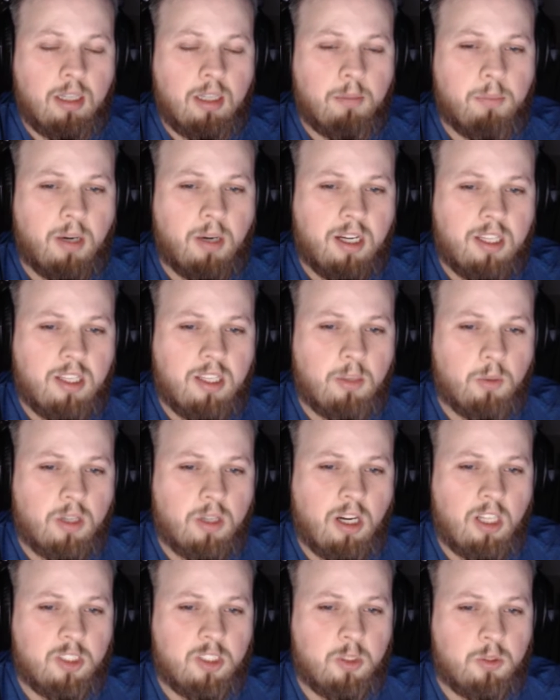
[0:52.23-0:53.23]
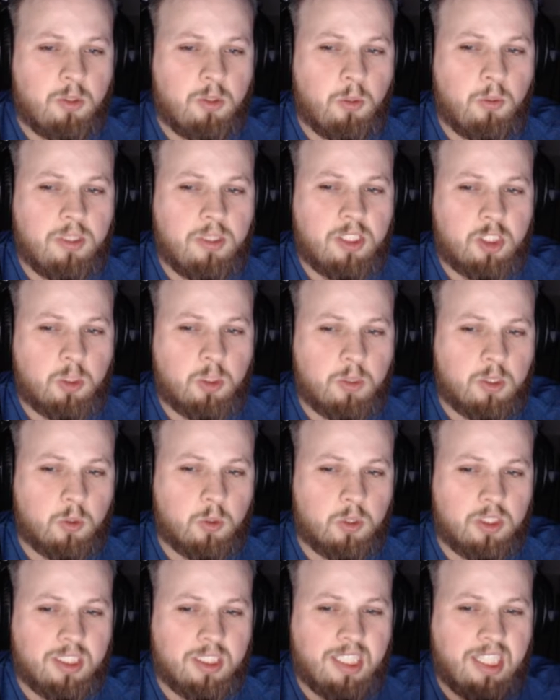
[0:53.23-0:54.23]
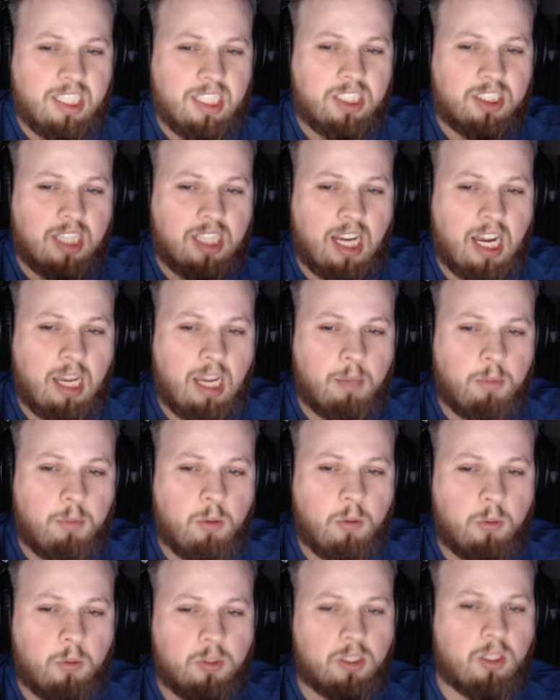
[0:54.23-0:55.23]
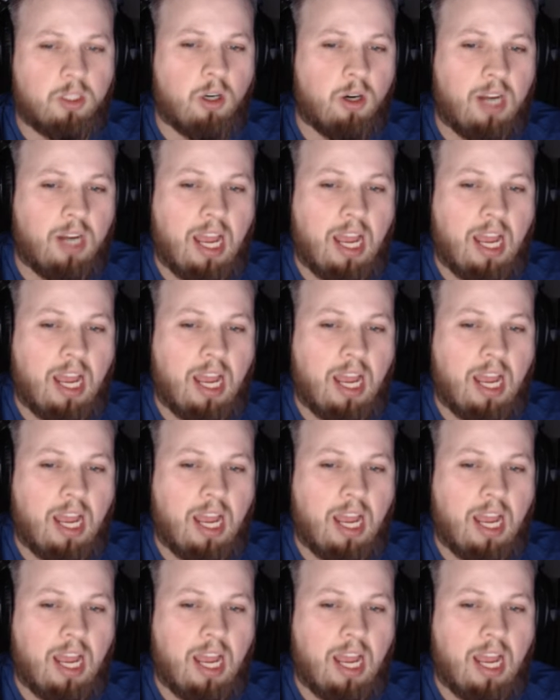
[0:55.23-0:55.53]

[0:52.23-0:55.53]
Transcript: but it will cost you 2 additional resources each time you use a card